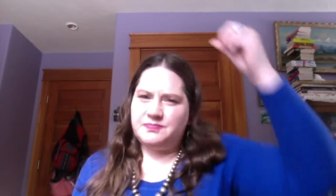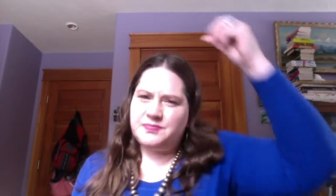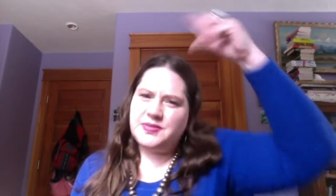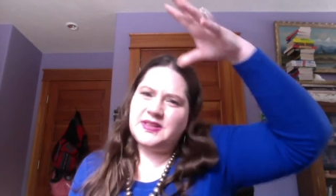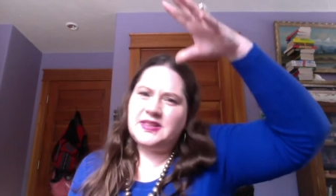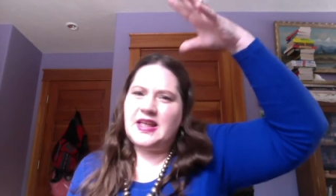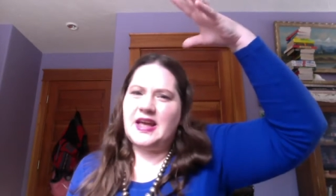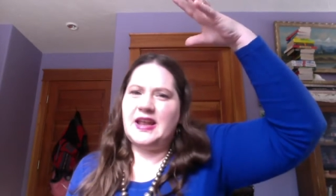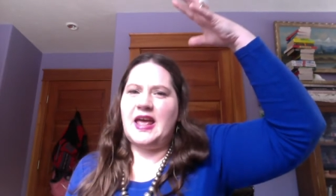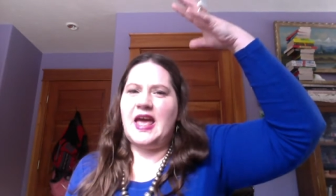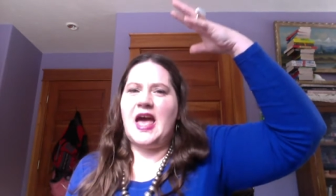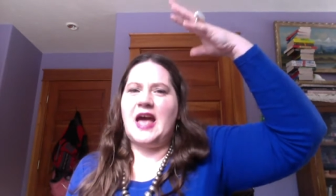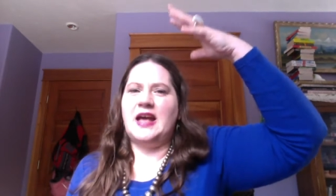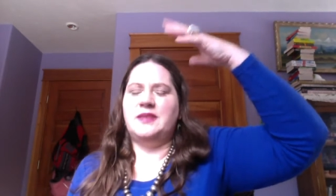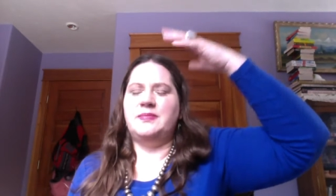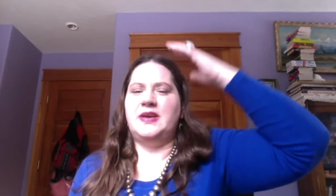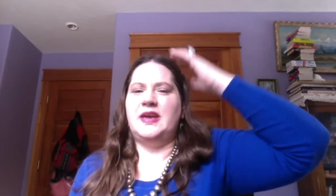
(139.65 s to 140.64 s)
put that
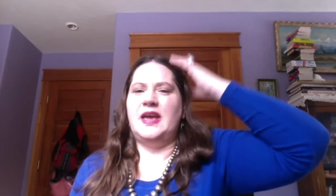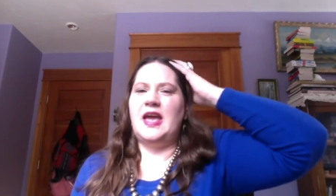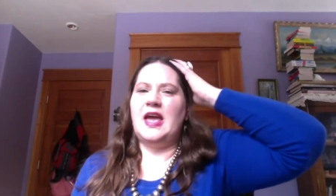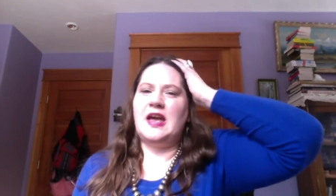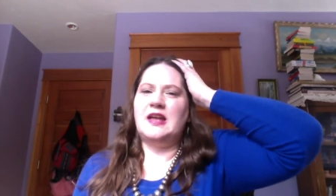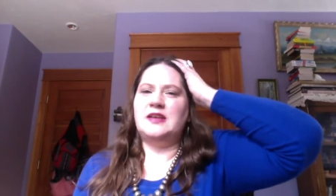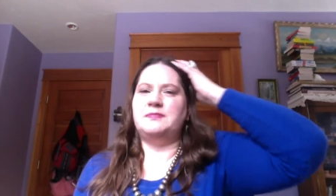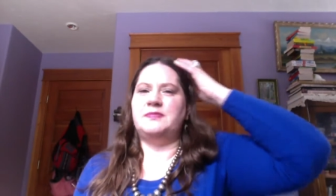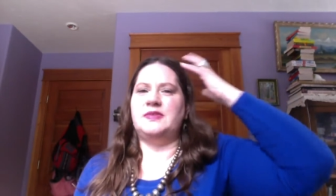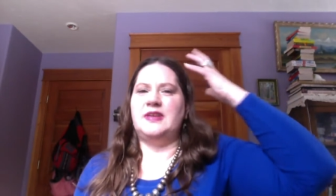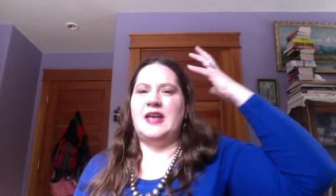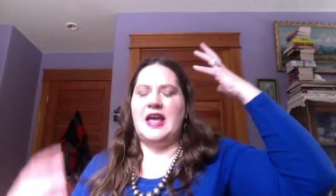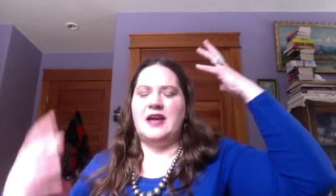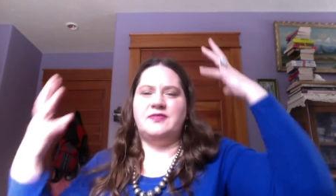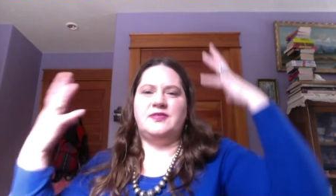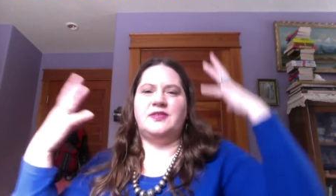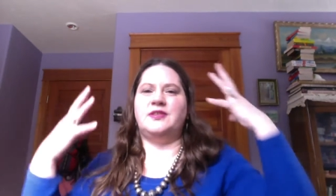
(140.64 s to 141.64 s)
acme an-
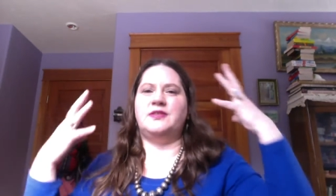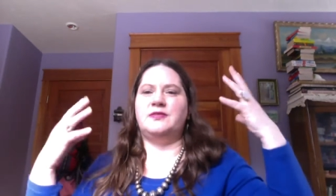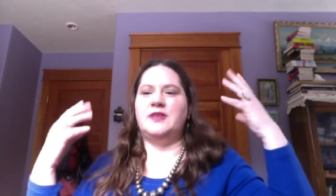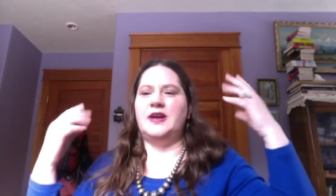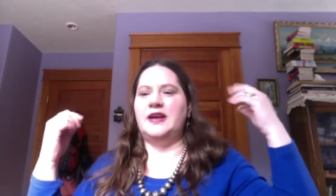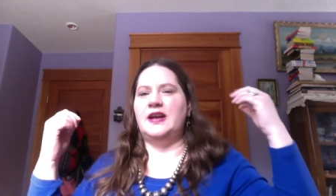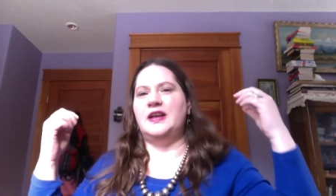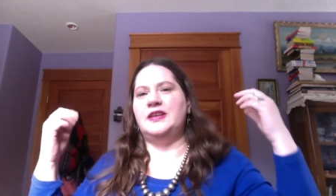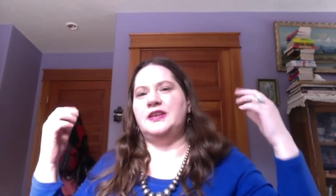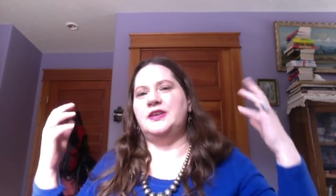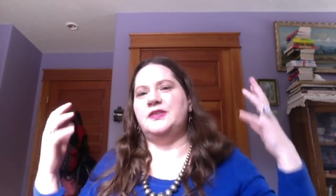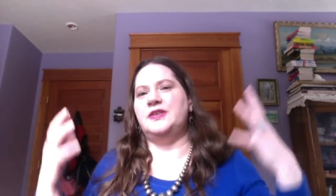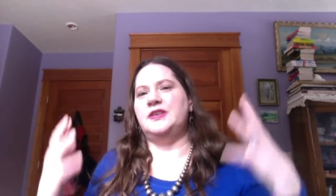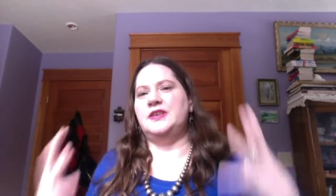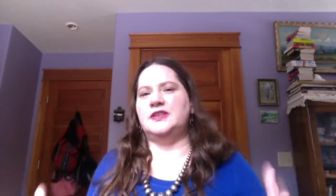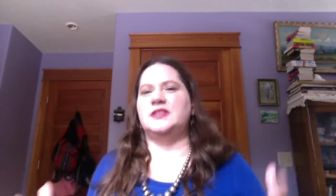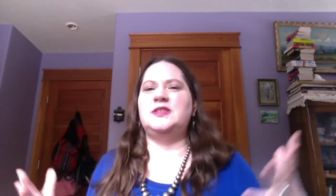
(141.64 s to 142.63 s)
anvil right on you
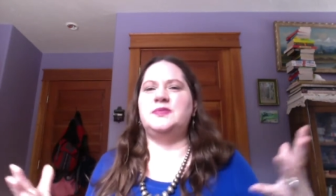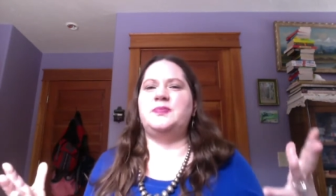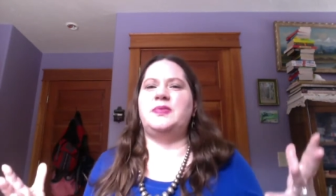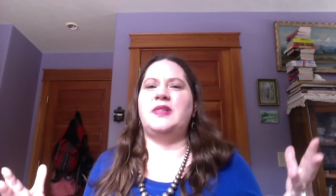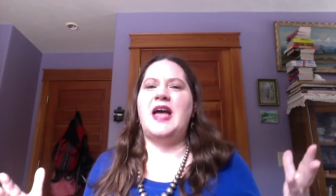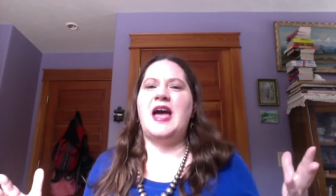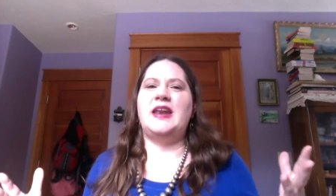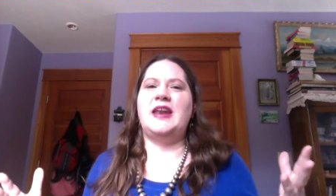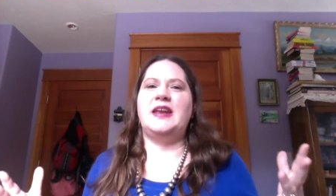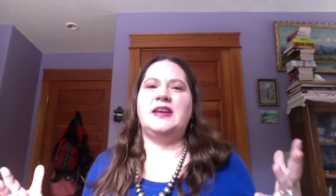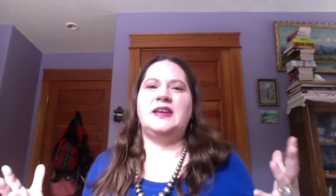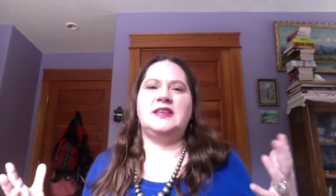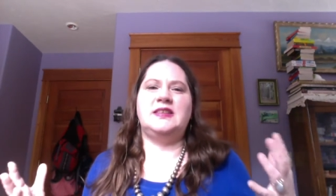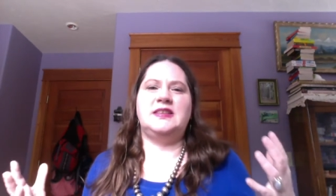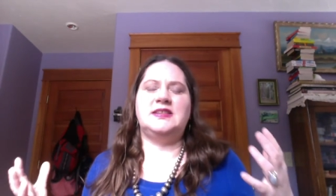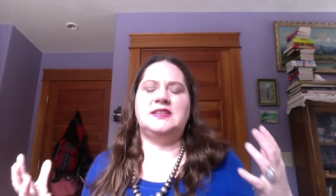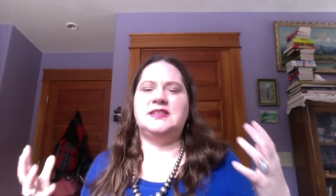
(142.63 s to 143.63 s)
and you're splatted
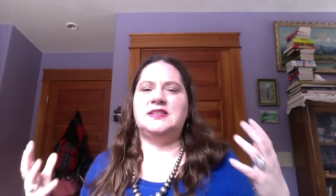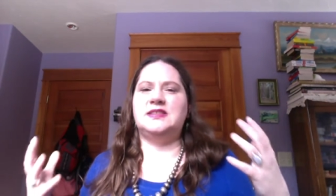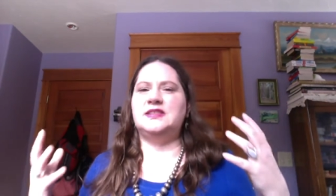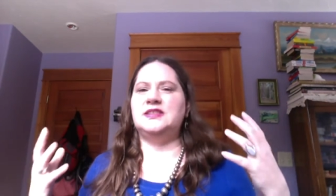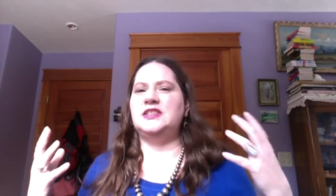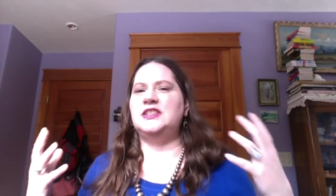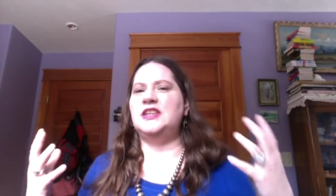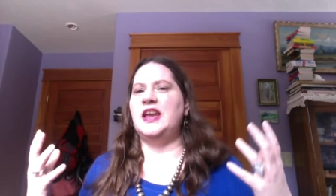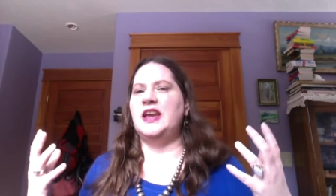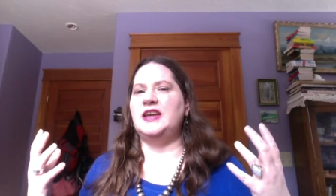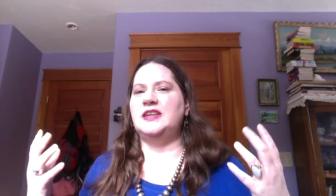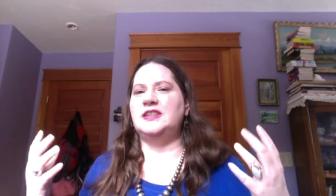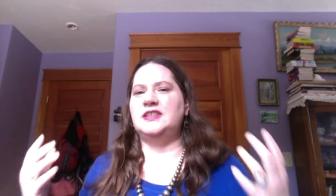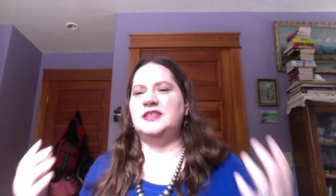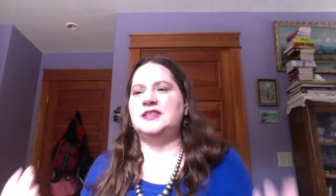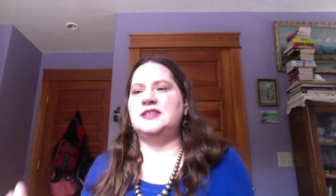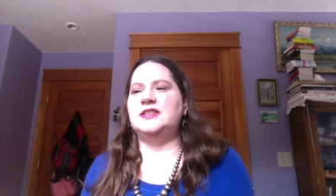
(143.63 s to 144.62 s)
in this
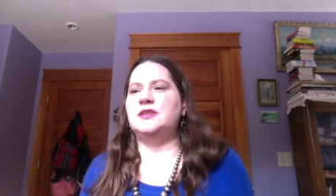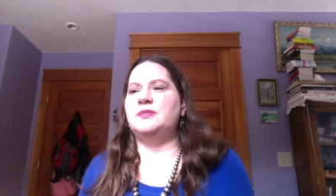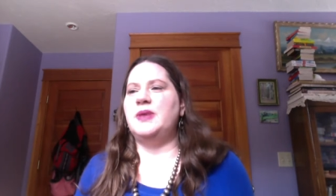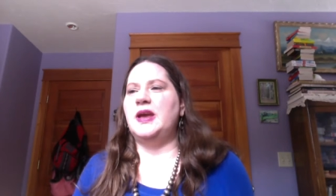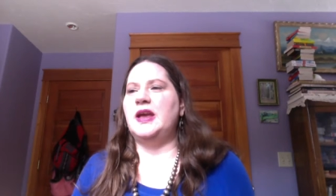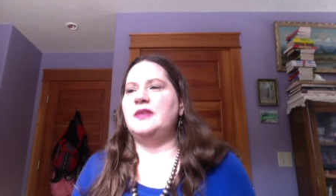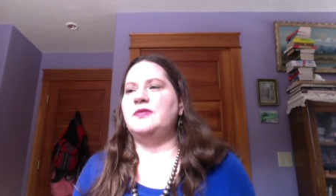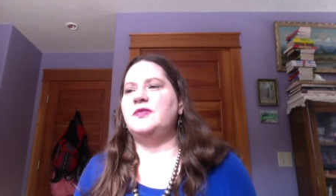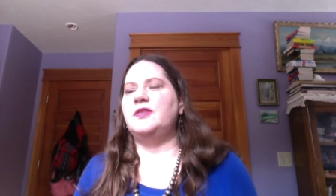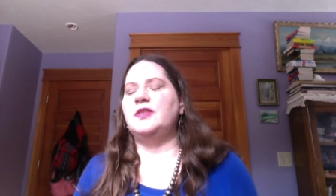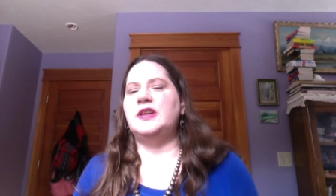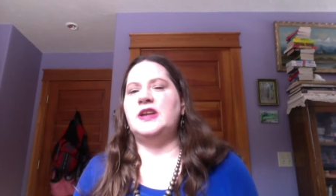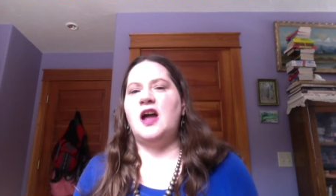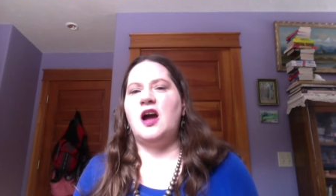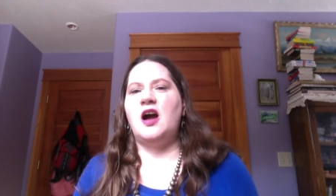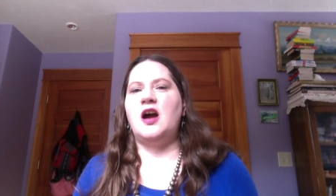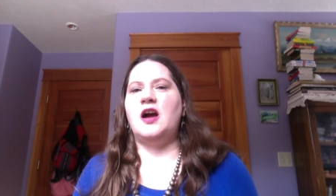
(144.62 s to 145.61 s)
change that's so painful
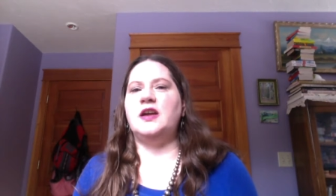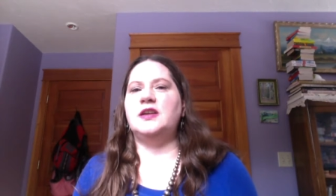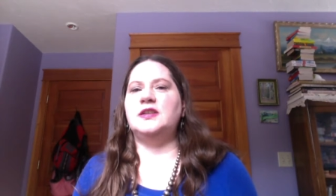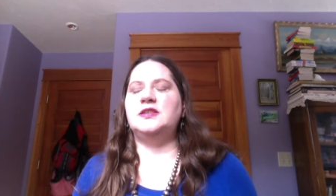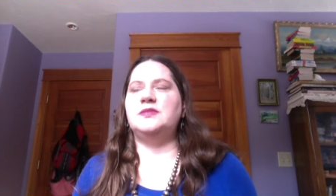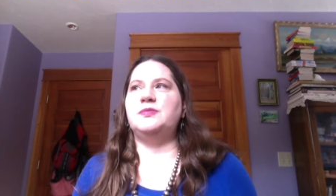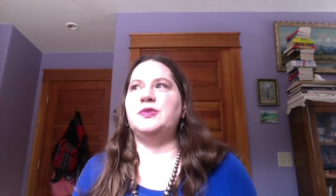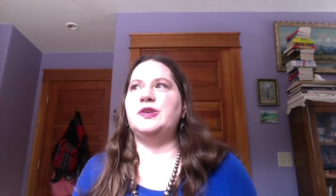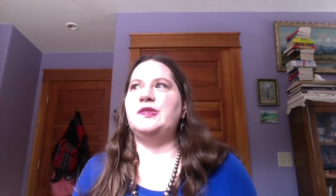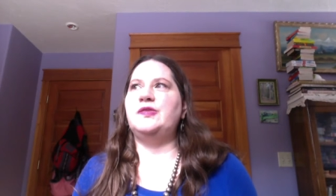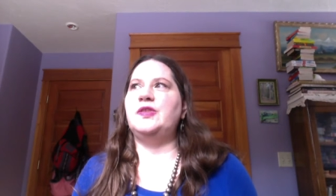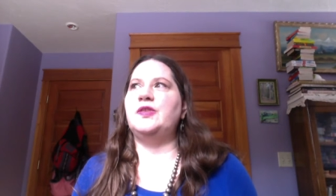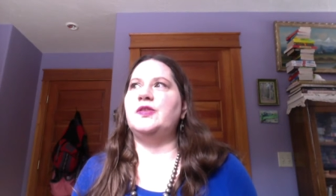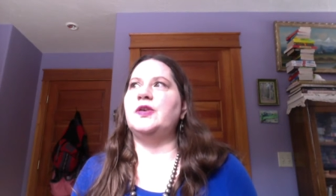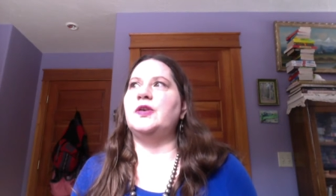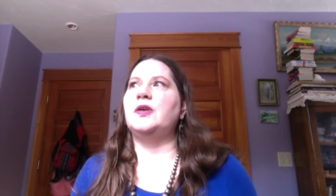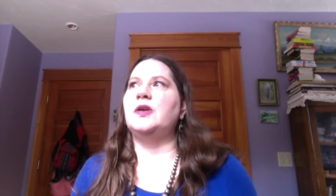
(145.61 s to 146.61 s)
and hard to move
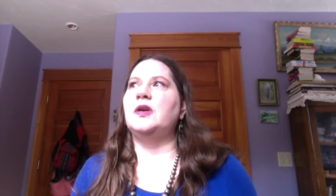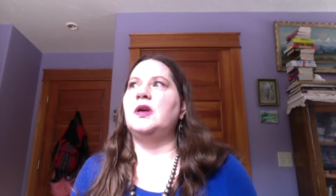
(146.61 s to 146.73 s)
through